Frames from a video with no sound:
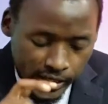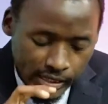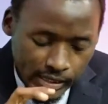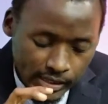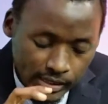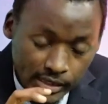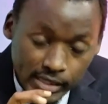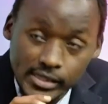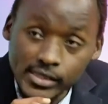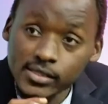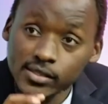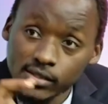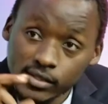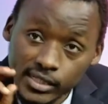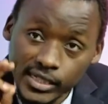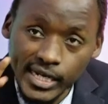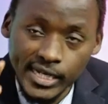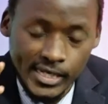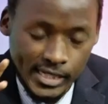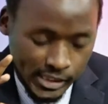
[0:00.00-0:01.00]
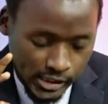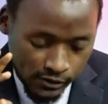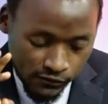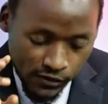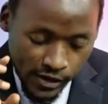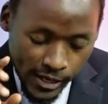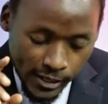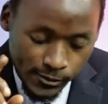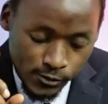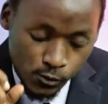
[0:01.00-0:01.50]
in these three
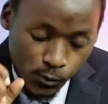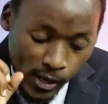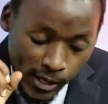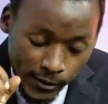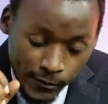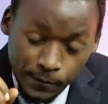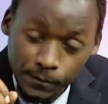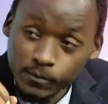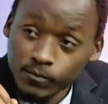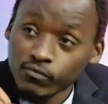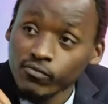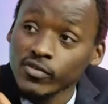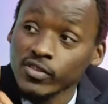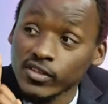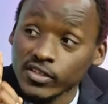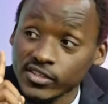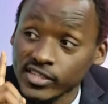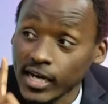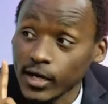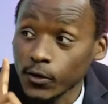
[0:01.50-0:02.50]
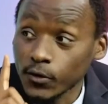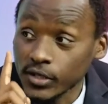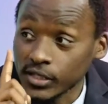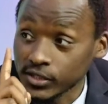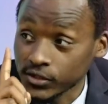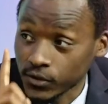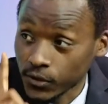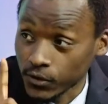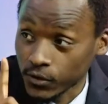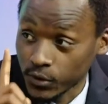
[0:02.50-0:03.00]
identifiers one, the dragon is
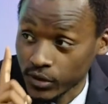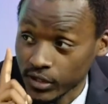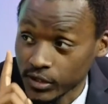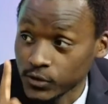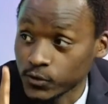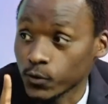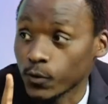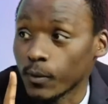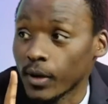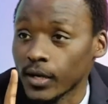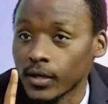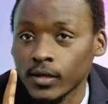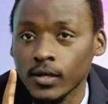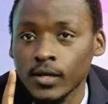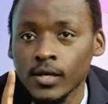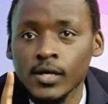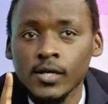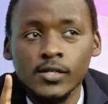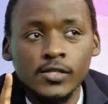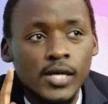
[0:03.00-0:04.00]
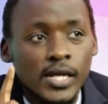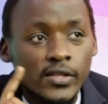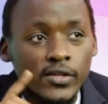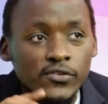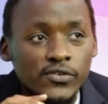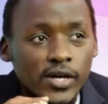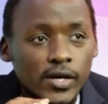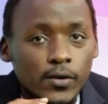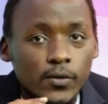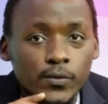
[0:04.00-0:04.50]
wroth with this woman. Mm. And the
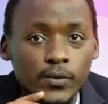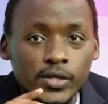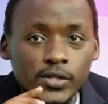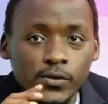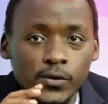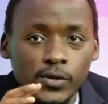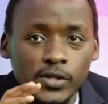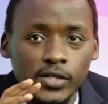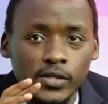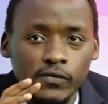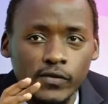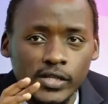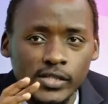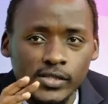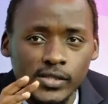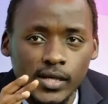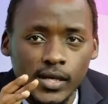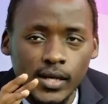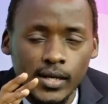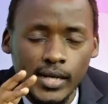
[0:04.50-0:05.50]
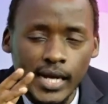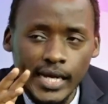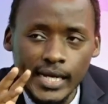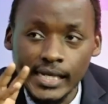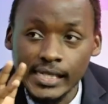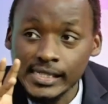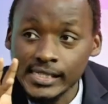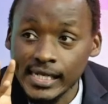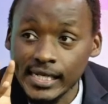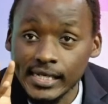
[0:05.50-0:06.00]
dragon, we are told in verse uh, 9
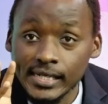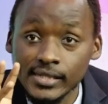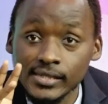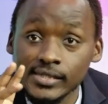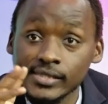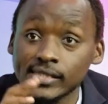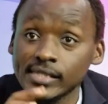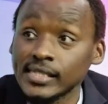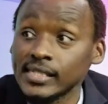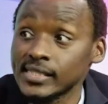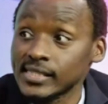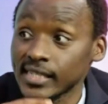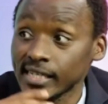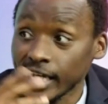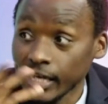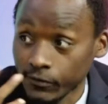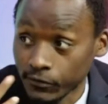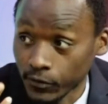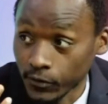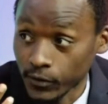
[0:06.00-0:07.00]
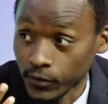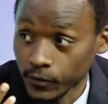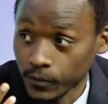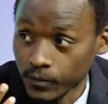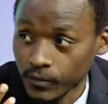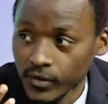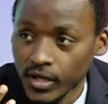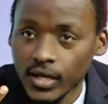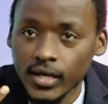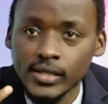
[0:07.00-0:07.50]
and 10, it, it is the devil.
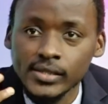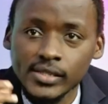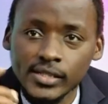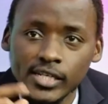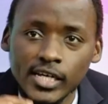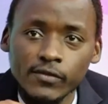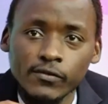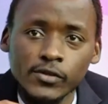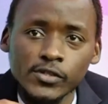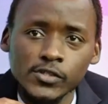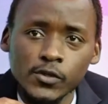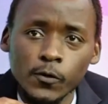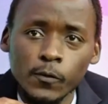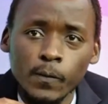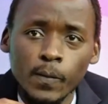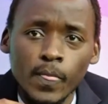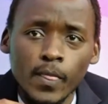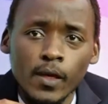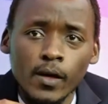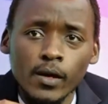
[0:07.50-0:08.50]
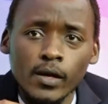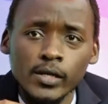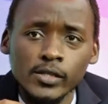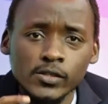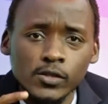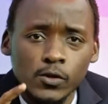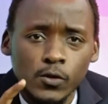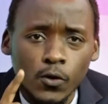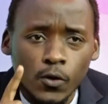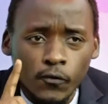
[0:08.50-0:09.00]
It's the devil. So
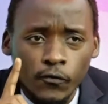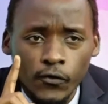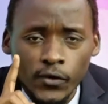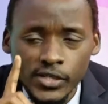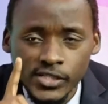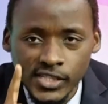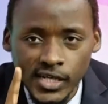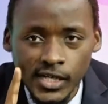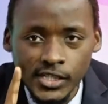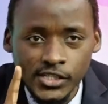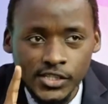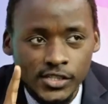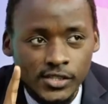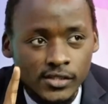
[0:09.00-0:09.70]
look for a church